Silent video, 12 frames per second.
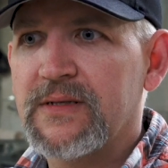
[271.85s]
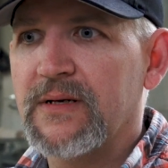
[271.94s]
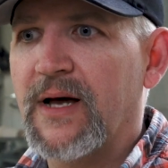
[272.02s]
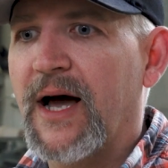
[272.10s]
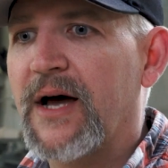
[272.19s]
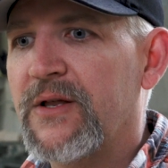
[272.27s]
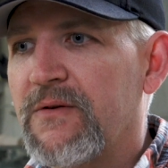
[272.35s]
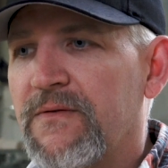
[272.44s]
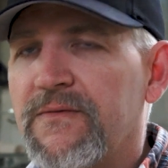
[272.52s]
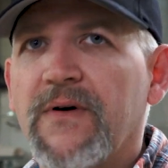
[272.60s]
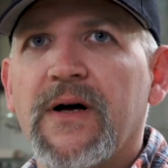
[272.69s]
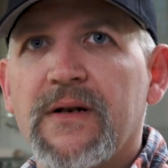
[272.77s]
to how do you
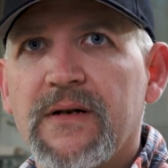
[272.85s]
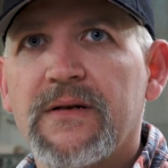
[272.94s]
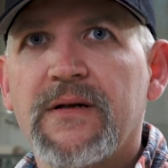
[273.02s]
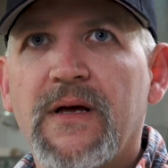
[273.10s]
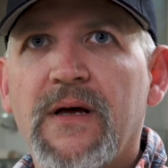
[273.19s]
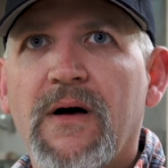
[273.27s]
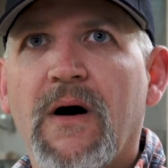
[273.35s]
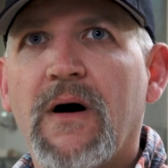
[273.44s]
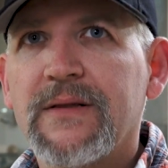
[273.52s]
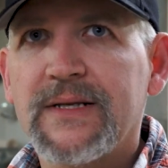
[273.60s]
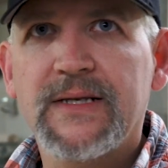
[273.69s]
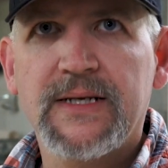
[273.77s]
fund
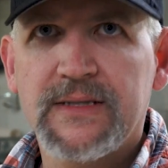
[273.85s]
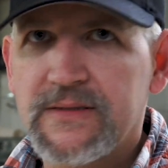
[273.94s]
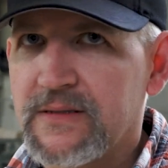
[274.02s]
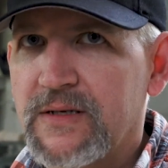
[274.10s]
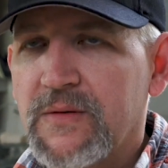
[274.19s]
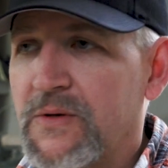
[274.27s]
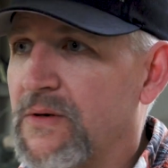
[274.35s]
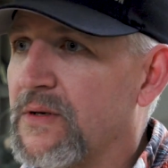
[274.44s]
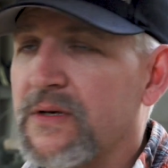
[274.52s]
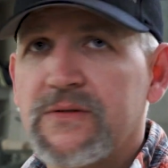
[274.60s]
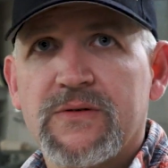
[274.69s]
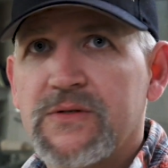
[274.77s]
all the needs in the community,
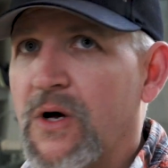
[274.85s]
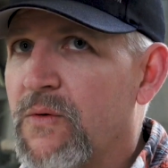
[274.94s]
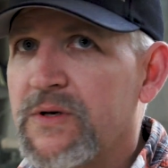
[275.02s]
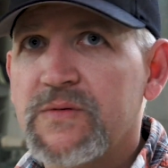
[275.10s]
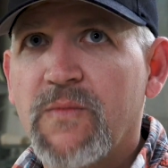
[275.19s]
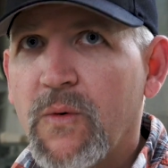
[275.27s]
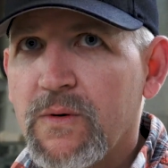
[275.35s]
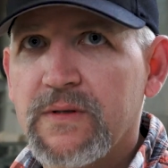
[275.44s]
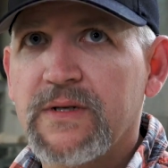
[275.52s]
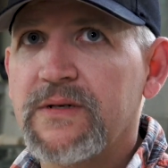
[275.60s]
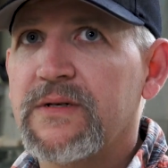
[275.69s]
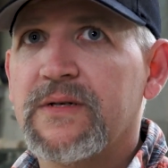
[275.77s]
because there's always more
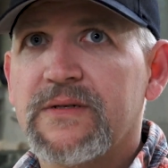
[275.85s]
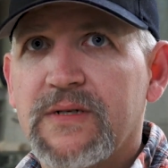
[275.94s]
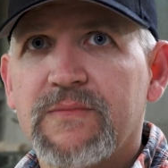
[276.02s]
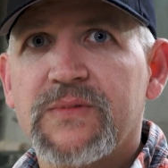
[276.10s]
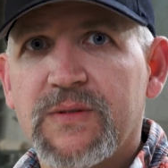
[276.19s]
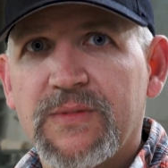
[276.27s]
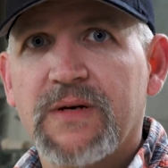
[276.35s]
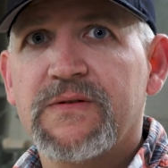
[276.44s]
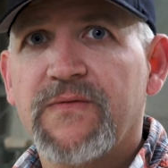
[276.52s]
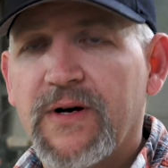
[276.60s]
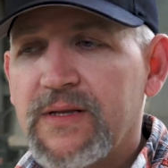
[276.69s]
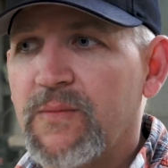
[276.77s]
than you can sometimes
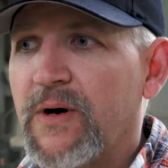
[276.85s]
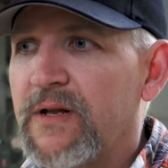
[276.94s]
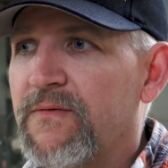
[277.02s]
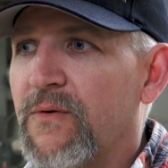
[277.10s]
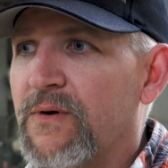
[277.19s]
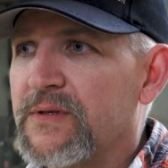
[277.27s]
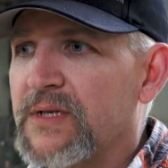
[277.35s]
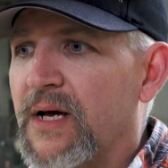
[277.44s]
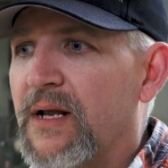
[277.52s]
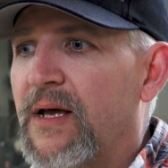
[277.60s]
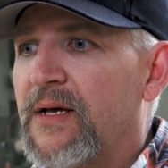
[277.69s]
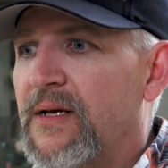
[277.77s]
find the money for, is that
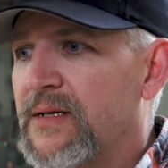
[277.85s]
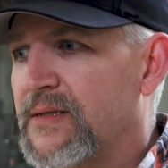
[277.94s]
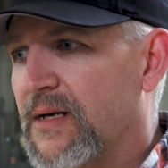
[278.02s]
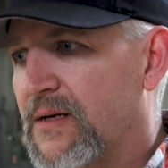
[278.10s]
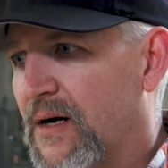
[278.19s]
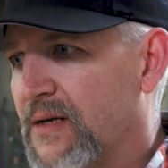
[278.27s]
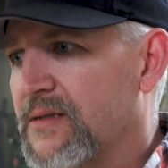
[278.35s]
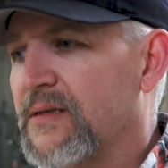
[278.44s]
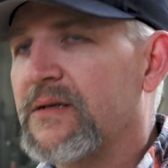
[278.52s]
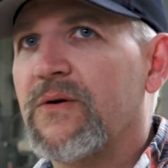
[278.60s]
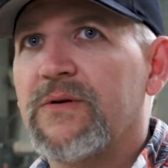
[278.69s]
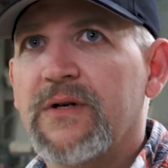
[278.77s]
instead of
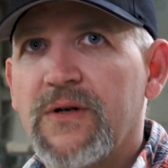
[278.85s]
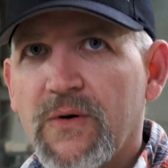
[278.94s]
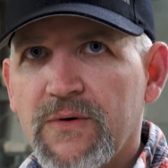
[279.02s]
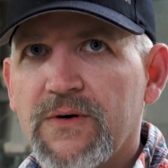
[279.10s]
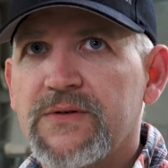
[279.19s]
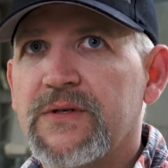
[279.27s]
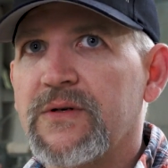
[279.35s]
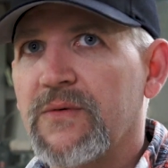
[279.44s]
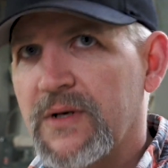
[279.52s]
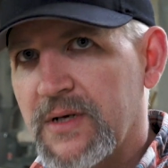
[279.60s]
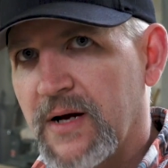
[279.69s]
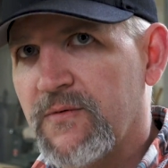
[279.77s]
constantly going to donors and
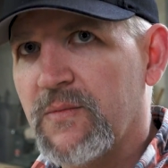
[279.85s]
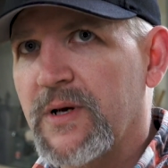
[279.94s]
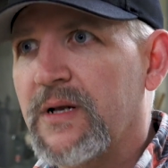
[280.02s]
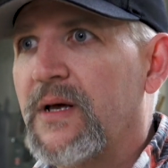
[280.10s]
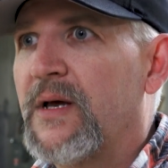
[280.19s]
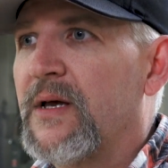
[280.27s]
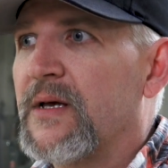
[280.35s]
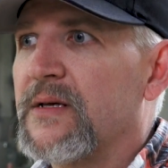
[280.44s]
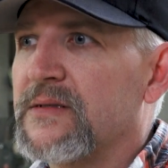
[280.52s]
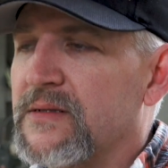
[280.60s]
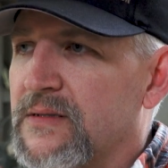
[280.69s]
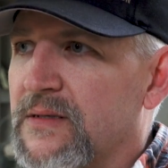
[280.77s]
going to government,
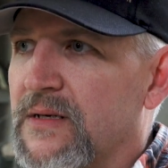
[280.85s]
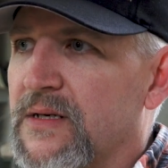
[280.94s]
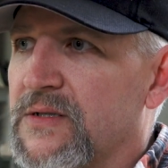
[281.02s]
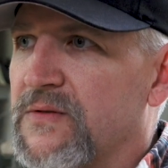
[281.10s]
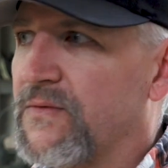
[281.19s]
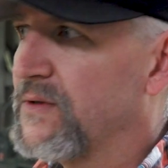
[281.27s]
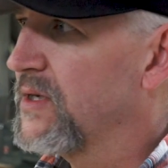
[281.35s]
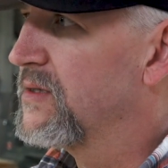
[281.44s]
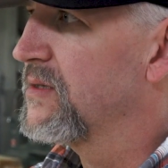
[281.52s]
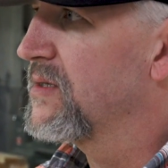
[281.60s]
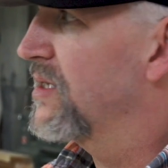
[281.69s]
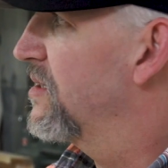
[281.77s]
is
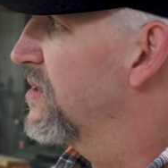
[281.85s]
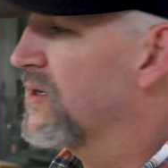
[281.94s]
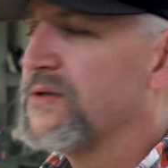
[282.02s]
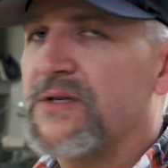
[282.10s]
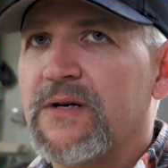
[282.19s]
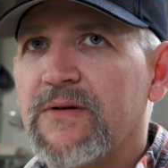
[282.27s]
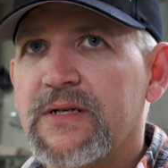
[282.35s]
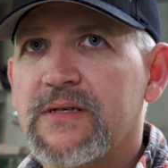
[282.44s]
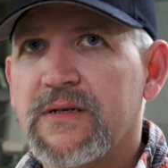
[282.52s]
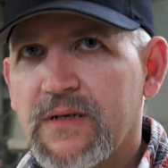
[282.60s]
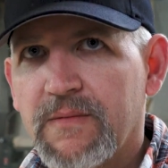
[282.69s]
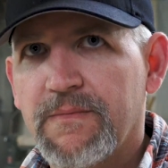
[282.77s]
that this all generates
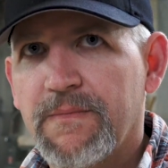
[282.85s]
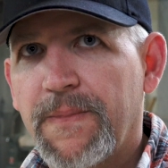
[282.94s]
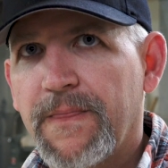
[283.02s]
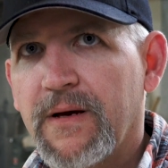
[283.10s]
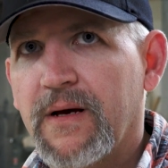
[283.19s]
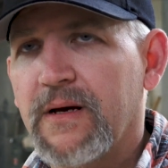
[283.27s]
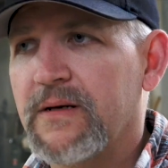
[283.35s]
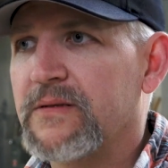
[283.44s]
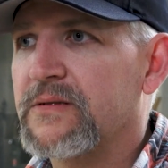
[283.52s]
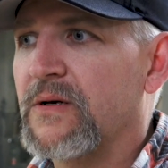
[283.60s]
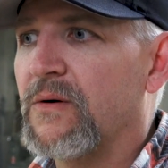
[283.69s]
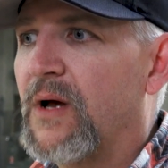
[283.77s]
income. And
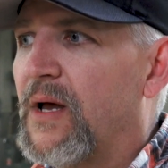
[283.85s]
so